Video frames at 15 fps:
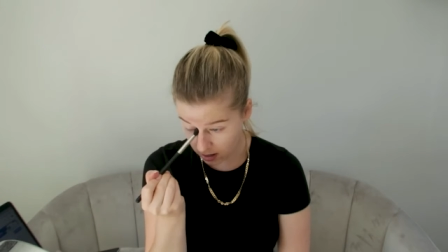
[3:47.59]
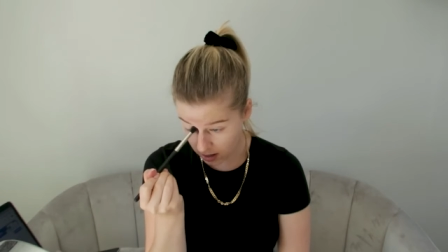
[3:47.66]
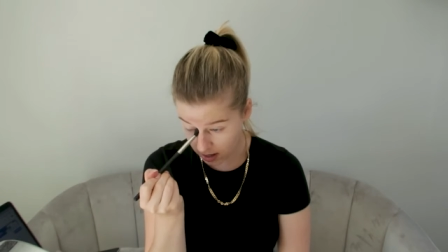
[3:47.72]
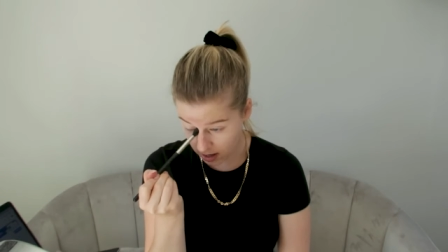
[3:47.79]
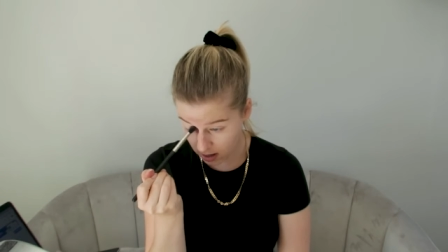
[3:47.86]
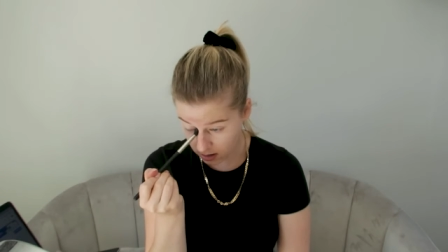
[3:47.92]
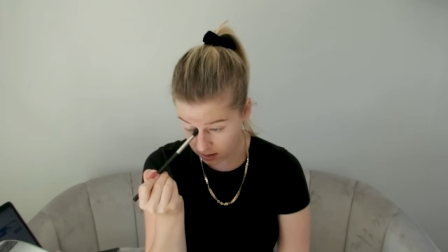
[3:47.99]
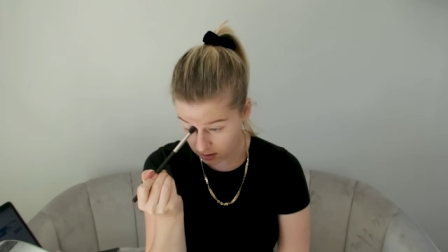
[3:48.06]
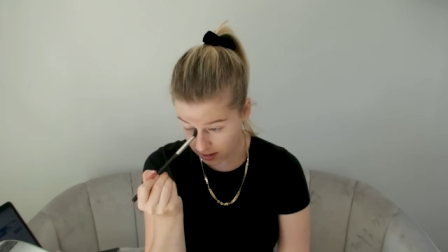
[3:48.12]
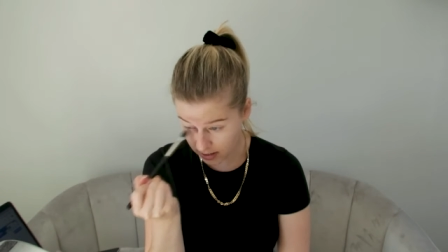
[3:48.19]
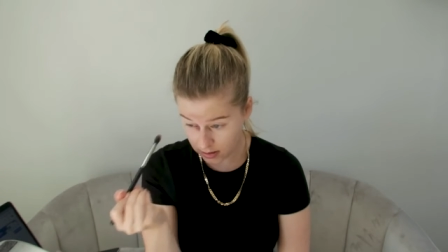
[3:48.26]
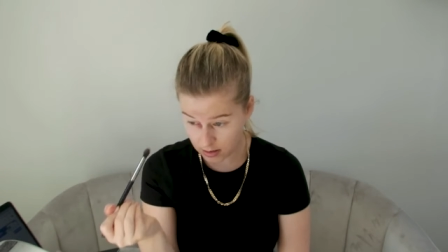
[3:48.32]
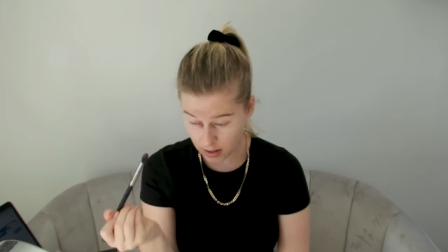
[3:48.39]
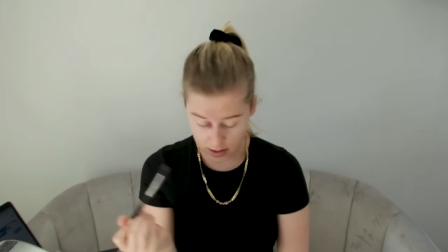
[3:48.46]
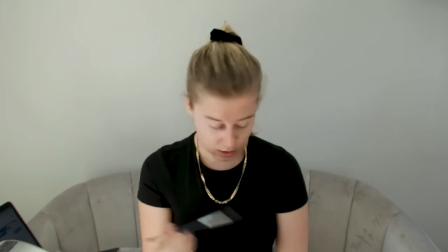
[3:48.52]
And I
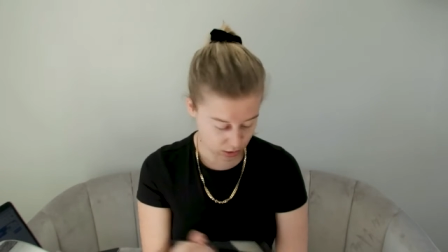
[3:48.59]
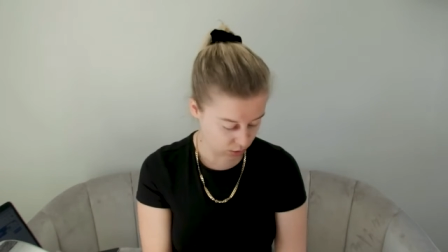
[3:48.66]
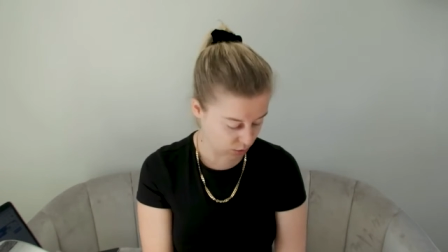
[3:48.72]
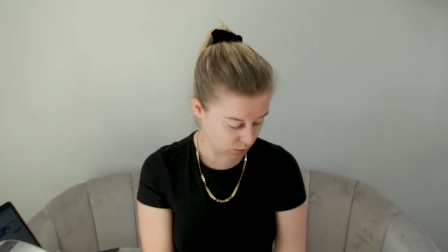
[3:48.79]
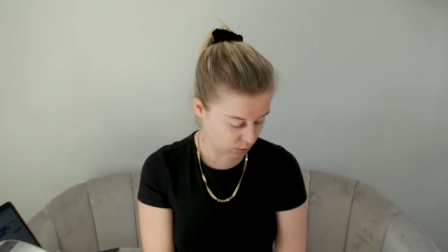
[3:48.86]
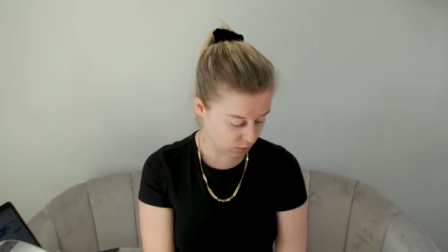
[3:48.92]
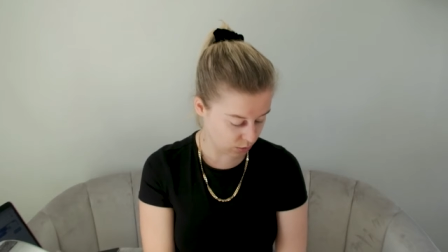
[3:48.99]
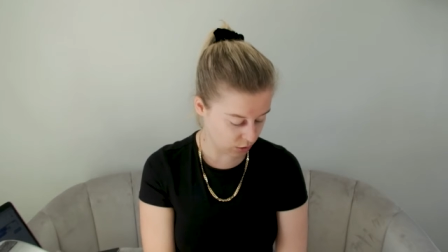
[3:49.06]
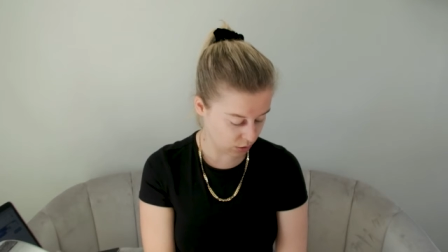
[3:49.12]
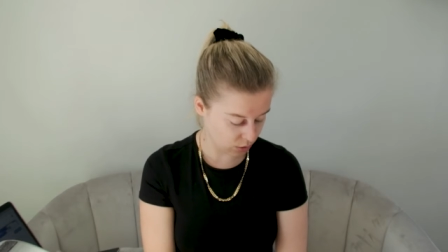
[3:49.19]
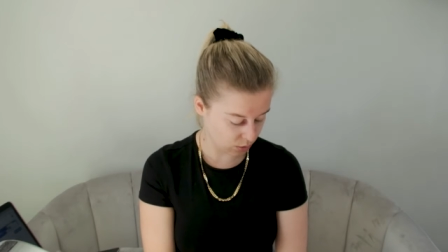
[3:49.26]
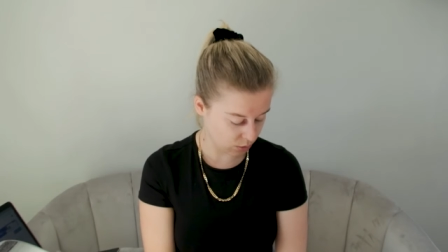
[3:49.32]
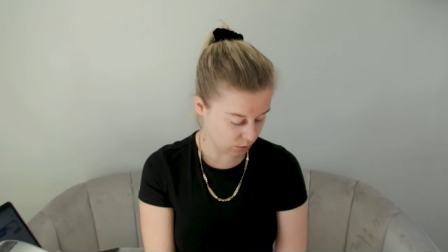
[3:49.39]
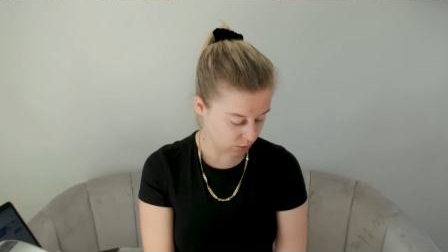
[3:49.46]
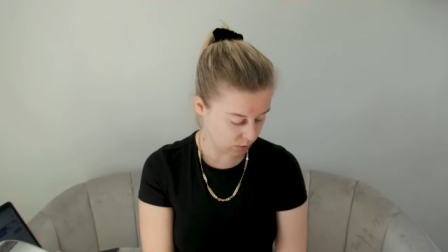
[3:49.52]
decided to
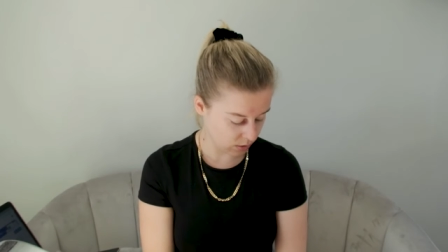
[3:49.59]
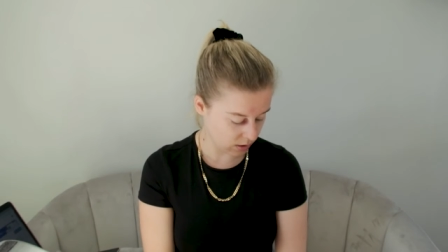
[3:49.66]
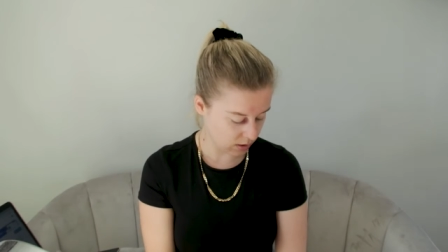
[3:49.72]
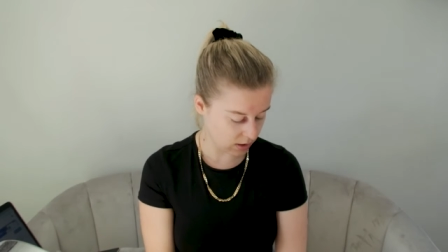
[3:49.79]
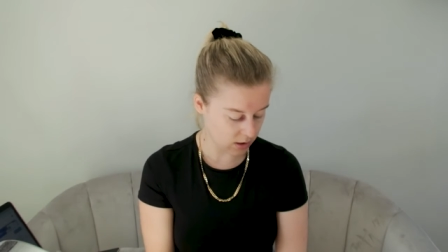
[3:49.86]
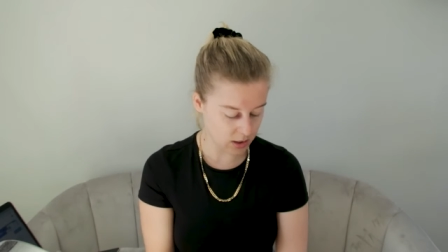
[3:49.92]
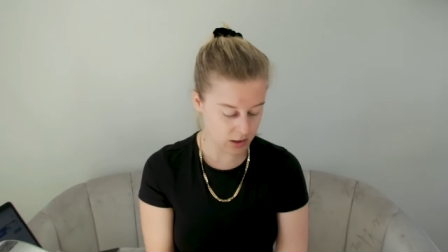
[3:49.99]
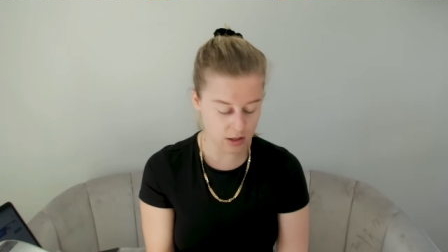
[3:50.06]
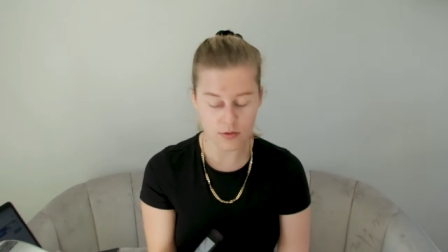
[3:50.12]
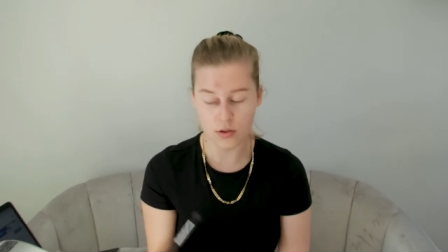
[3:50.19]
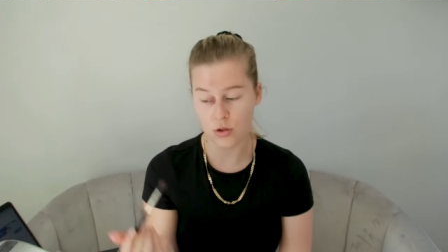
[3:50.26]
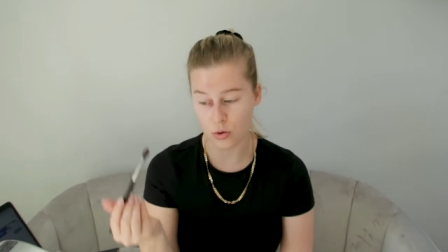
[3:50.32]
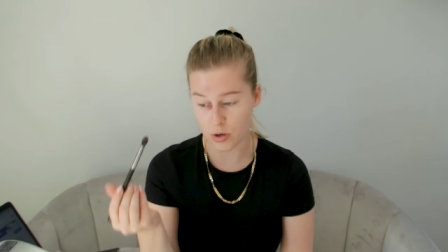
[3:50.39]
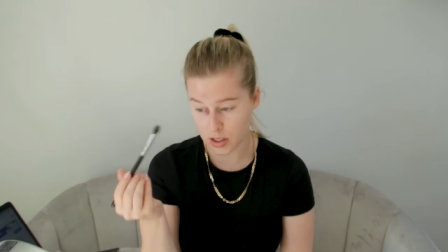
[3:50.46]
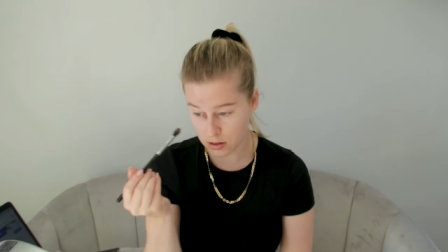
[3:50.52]
do a different
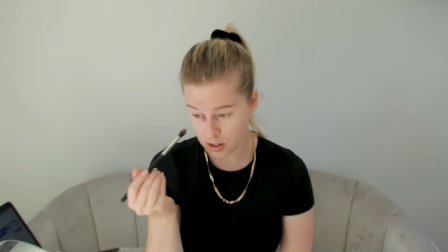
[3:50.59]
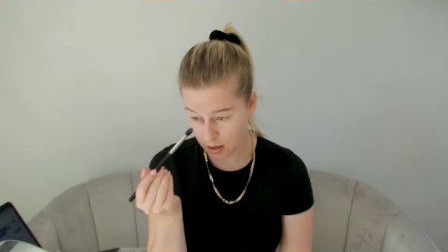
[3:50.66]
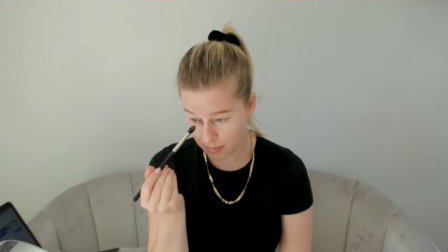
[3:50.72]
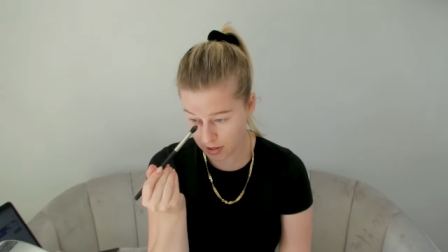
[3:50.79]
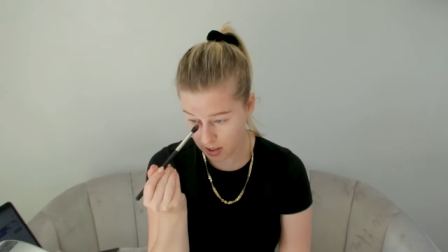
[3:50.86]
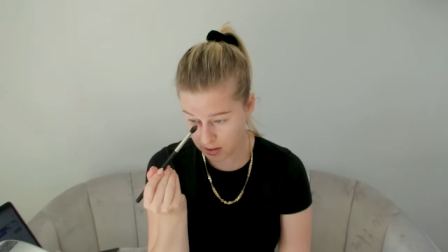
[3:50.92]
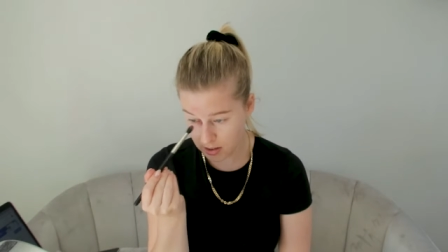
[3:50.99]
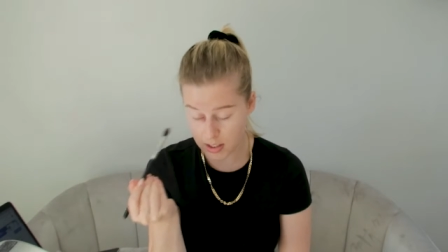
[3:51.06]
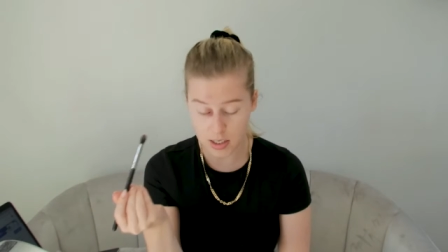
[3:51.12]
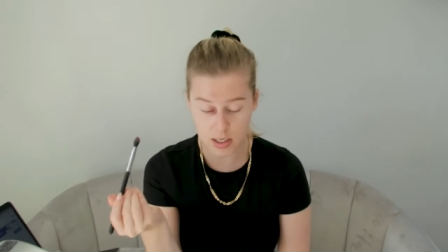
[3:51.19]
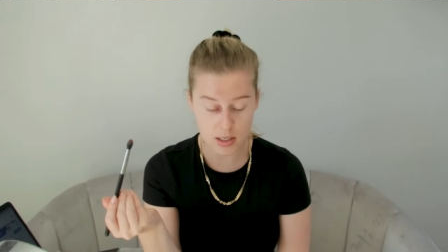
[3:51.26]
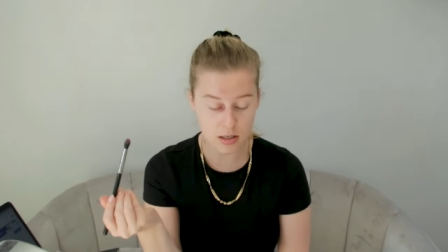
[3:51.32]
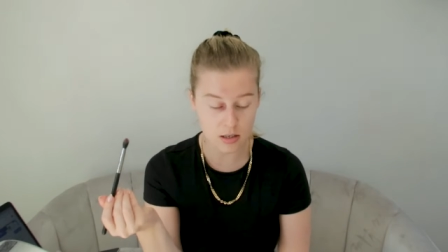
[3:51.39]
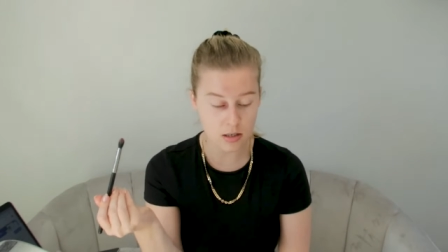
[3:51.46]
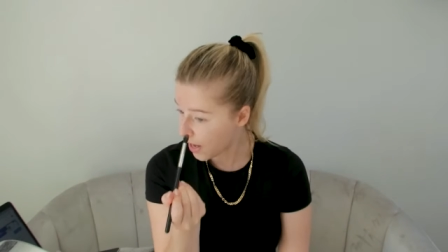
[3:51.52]
story this time, and I
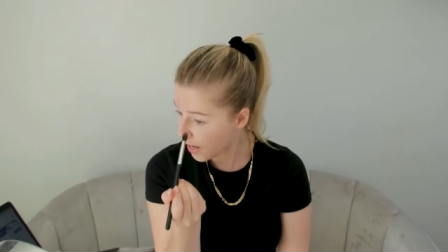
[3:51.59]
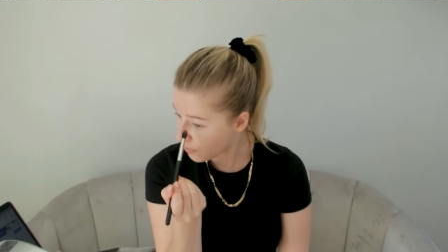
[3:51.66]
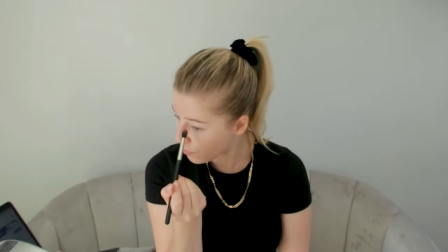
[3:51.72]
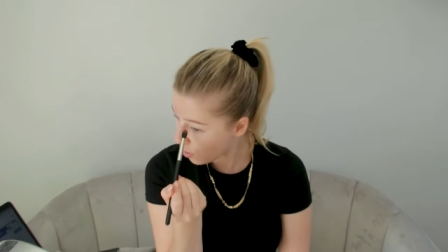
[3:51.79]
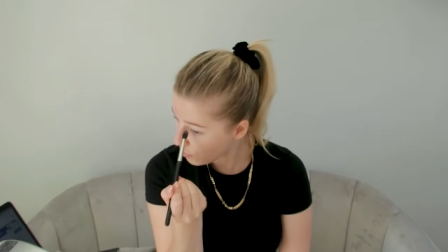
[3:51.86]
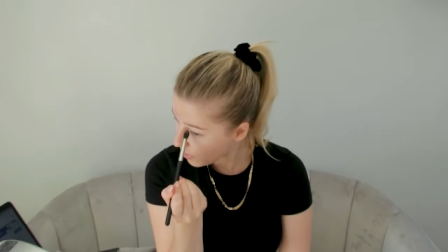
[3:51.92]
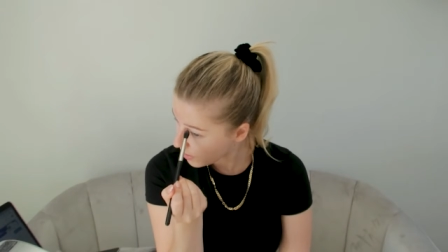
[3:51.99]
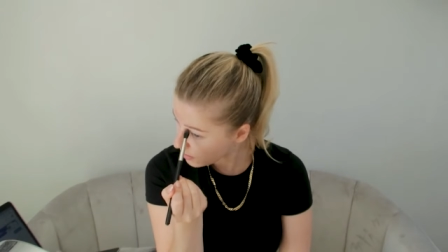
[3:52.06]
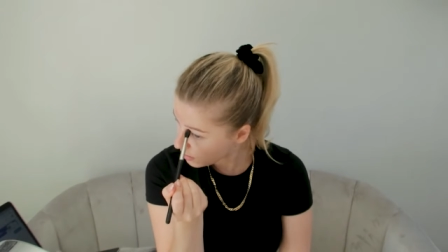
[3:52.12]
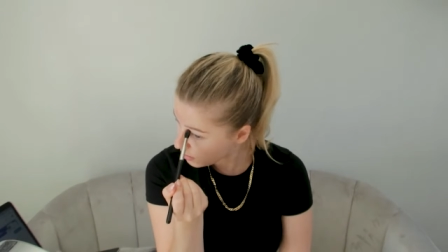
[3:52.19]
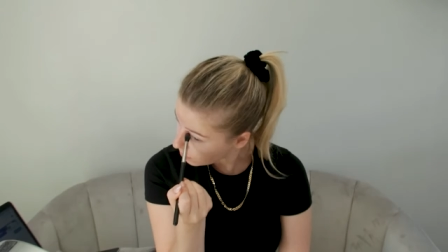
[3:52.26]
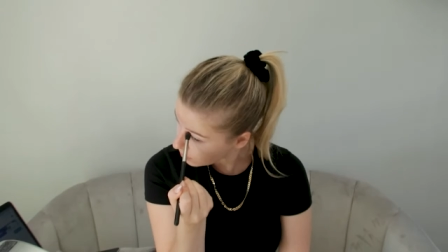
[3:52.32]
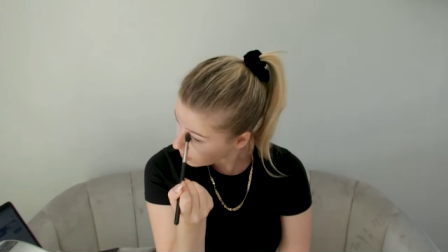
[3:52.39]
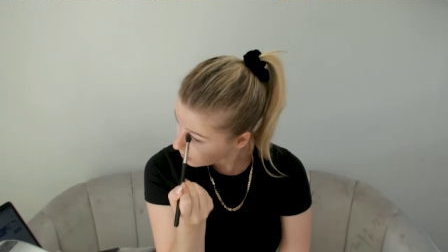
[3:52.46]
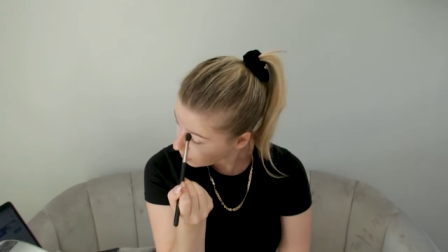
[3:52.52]
did a romance
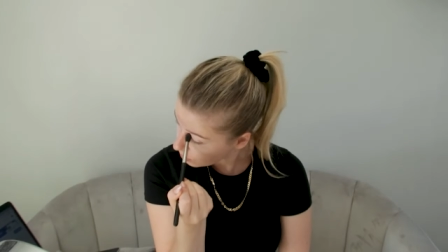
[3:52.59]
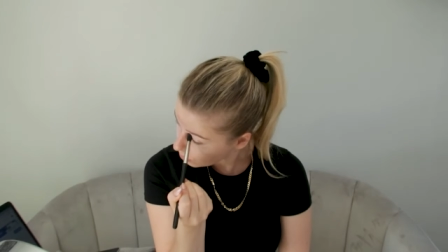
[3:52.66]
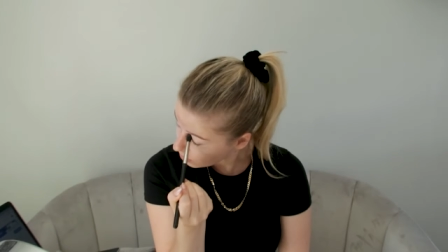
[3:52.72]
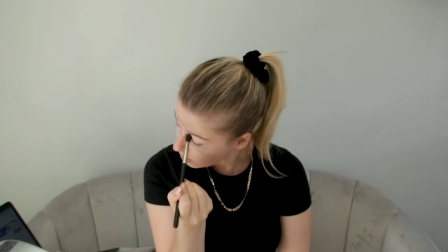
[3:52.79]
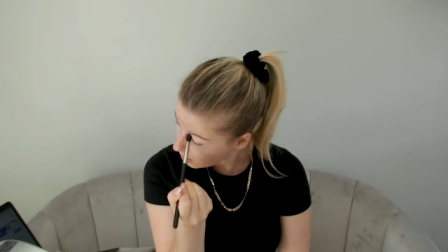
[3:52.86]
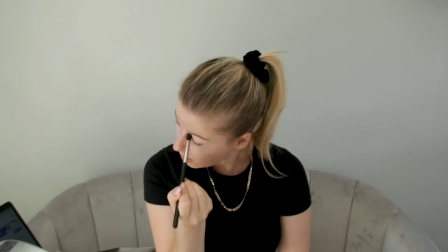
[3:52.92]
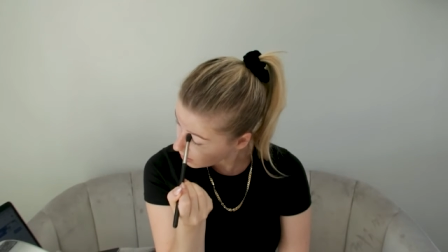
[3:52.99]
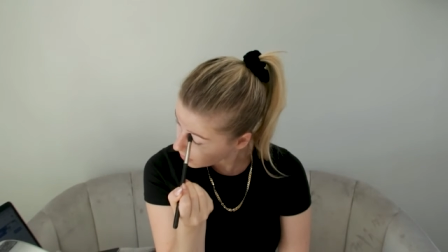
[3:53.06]
because I thought, ah,